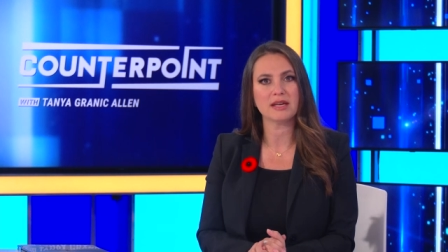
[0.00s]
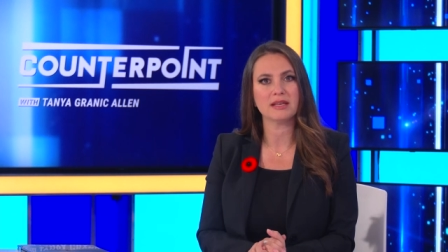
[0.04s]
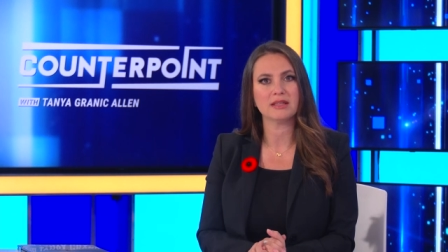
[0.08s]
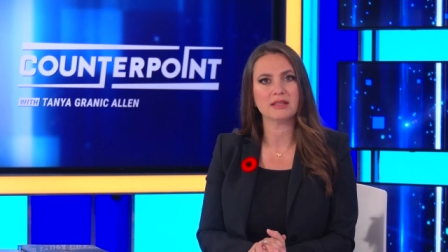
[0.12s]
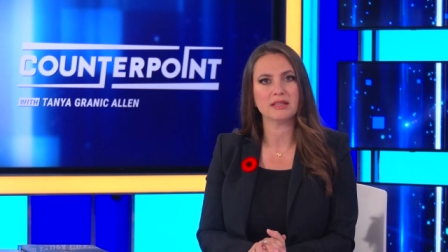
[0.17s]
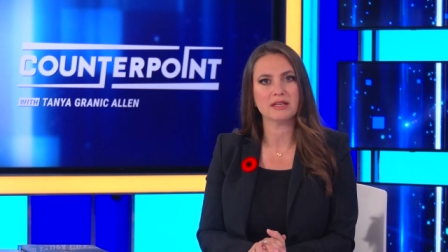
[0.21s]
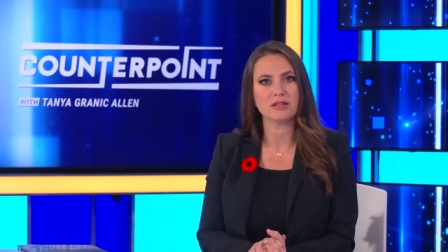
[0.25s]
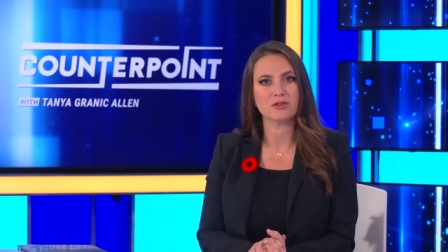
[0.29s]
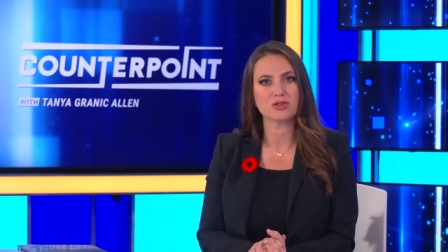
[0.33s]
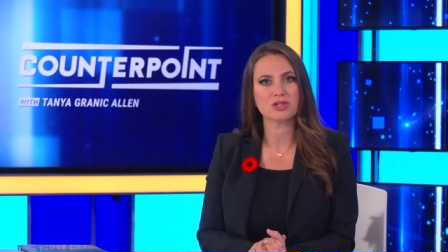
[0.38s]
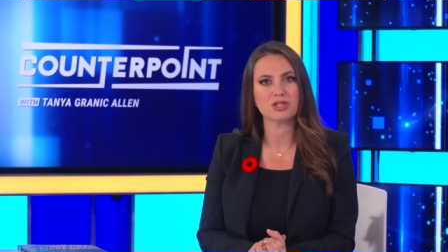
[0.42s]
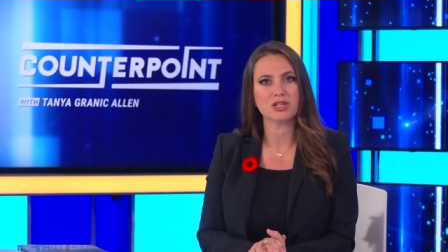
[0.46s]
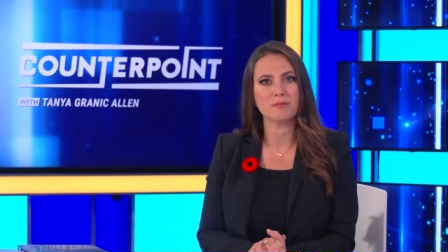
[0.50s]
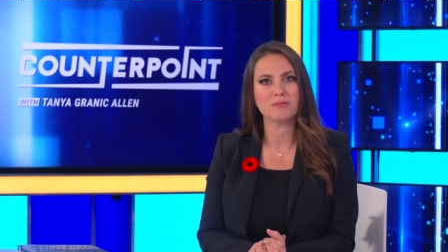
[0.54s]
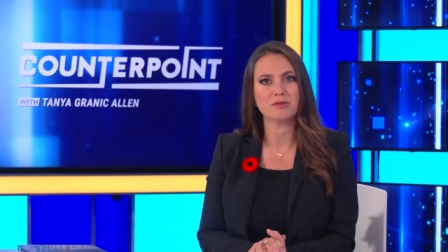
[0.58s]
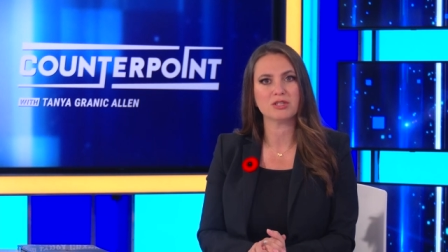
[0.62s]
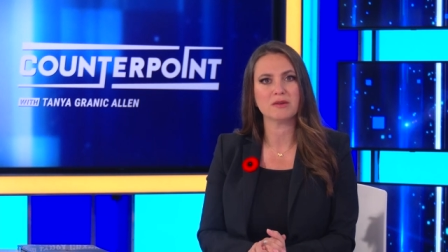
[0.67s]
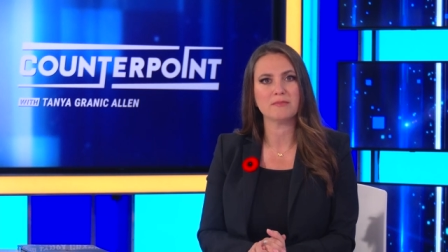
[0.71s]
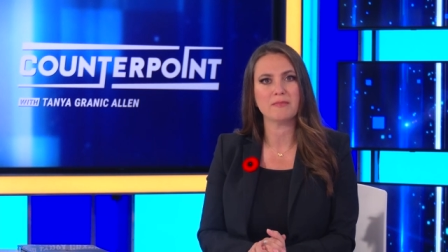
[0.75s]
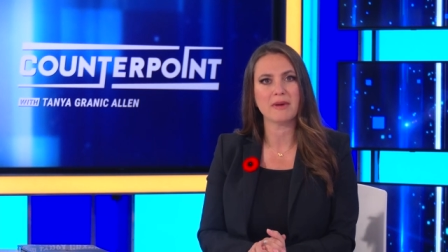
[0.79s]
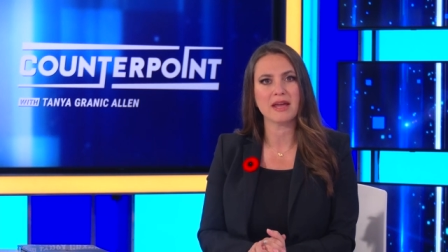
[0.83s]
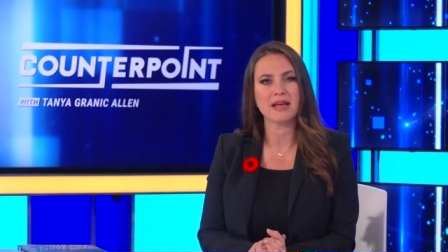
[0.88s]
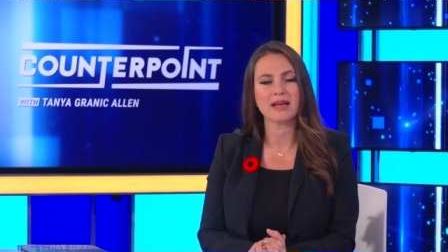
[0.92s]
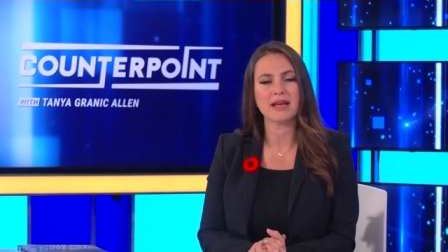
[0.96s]
and leadership
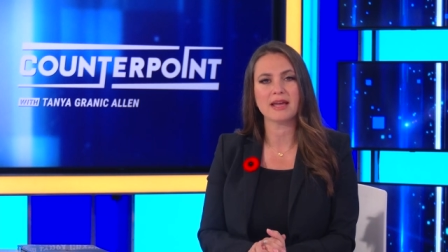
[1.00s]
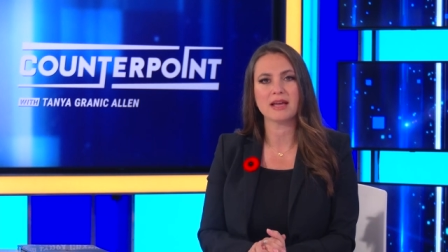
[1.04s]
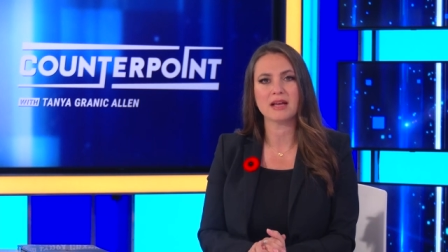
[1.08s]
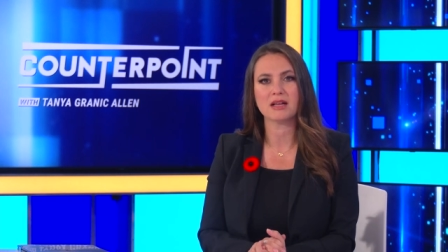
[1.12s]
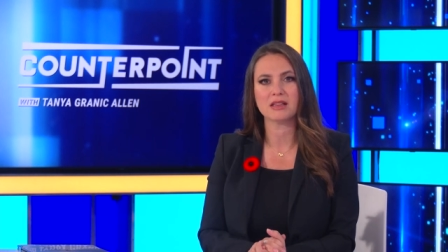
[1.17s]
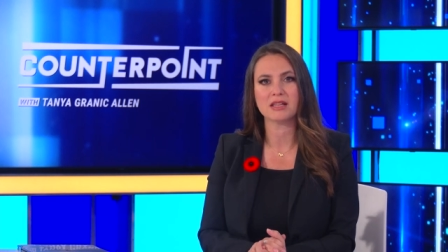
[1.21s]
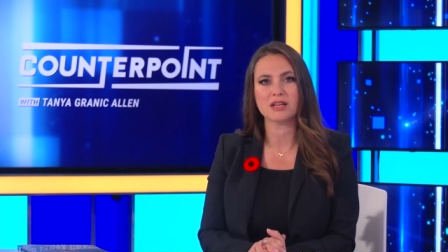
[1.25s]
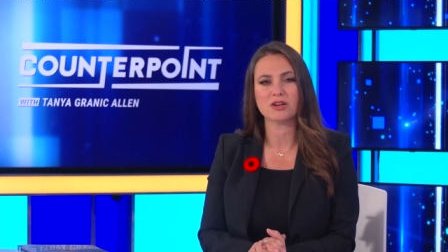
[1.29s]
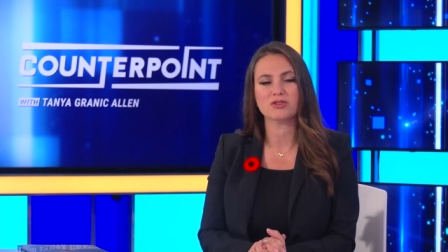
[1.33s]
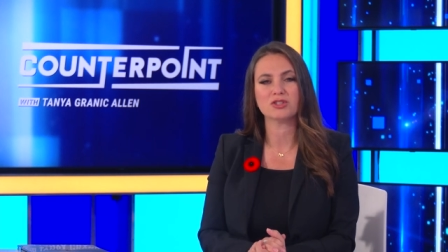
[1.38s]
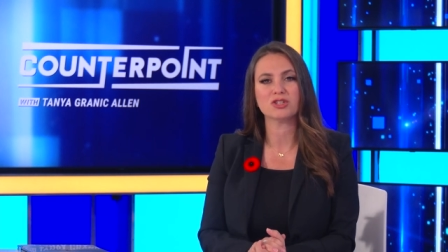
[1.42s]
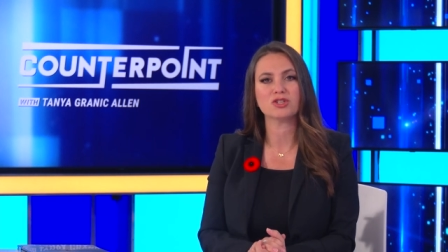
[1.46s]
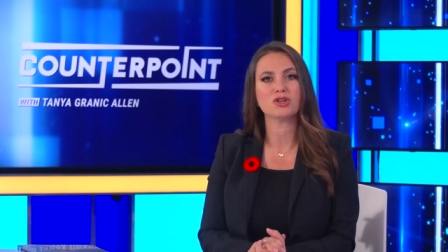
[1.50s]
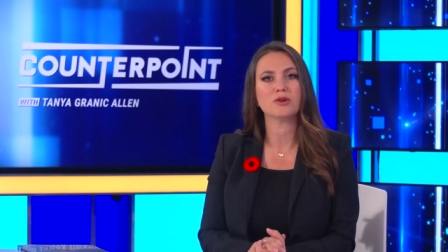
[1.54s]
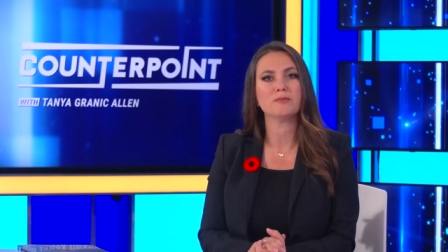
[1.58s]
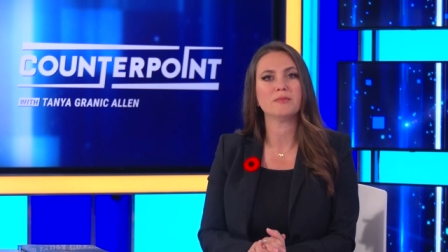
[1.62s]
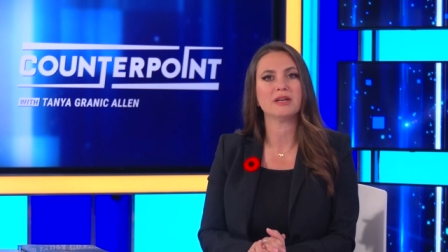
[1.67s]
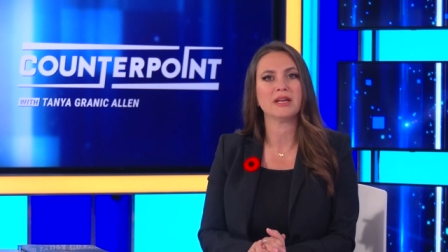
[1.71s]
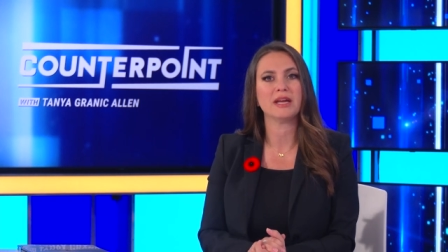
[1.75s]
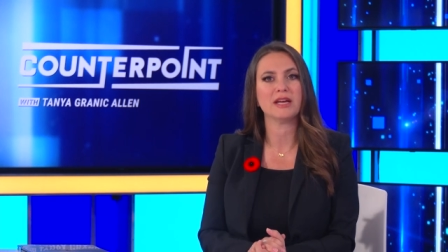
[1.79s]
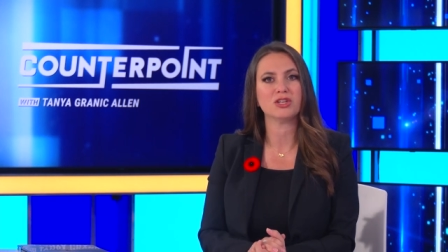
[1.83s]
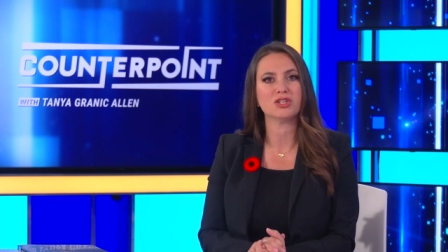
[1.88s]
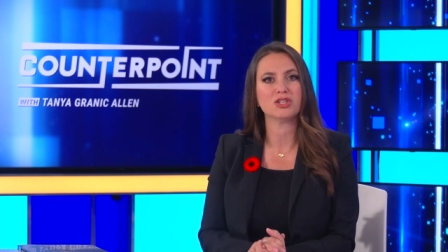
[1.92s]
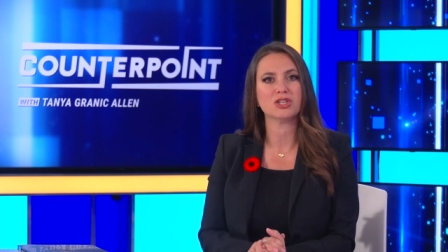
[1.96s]
to make a clear
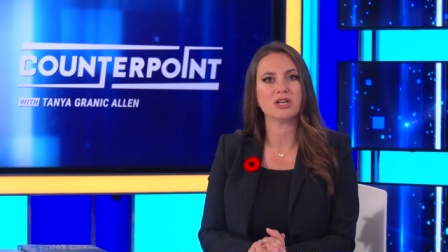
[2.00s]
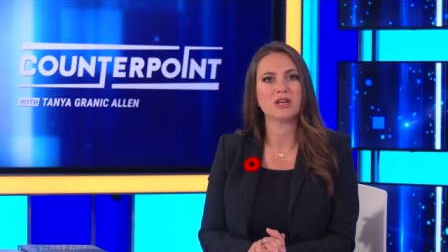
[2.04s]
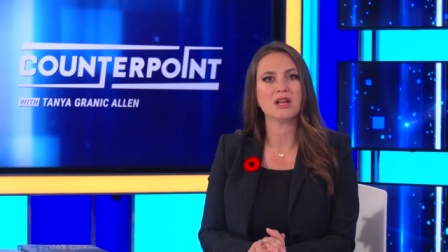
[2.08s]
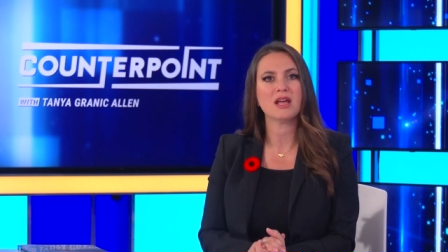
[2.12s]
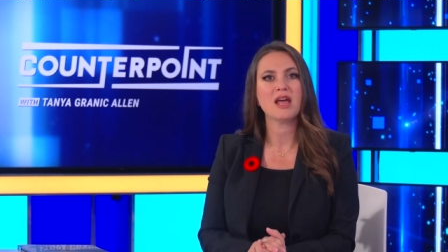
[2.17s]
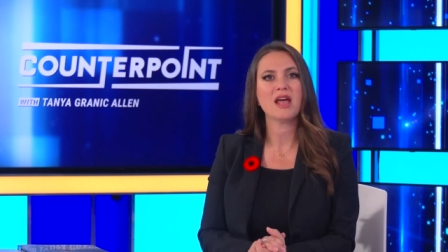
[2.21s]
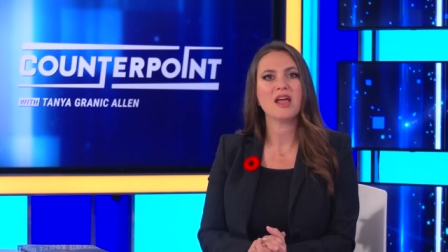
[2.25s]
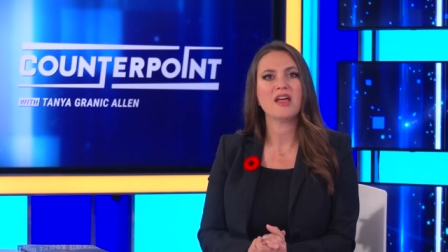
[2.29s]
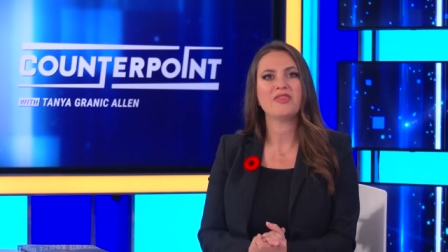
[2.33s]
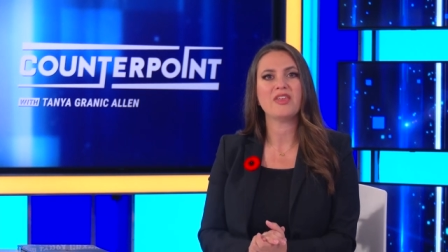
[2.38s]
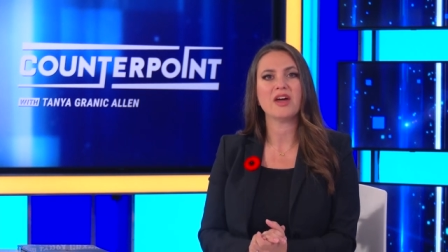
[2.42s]
determination